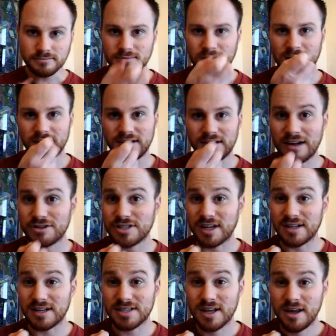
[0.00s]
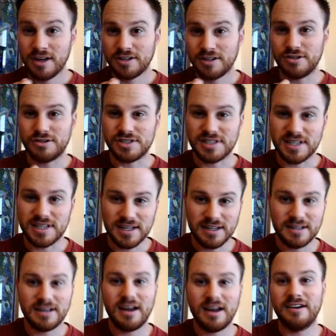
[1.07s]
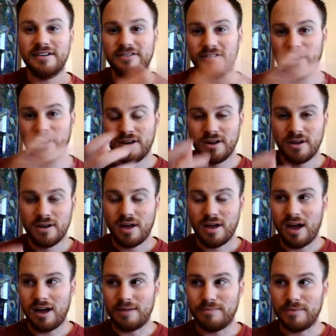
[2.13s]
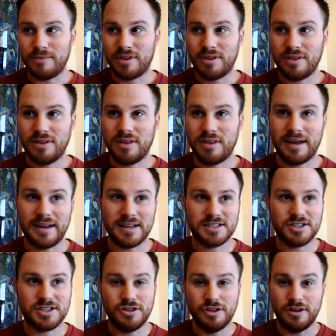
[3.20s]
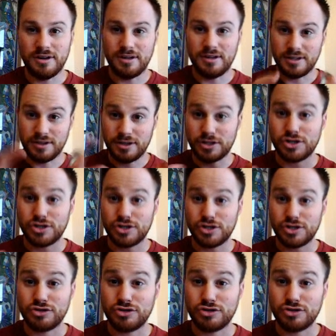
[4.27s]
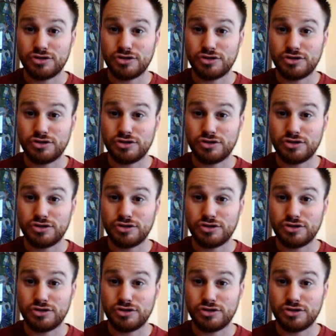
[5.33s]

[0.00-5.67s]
it allows us to see kind of I guess the structure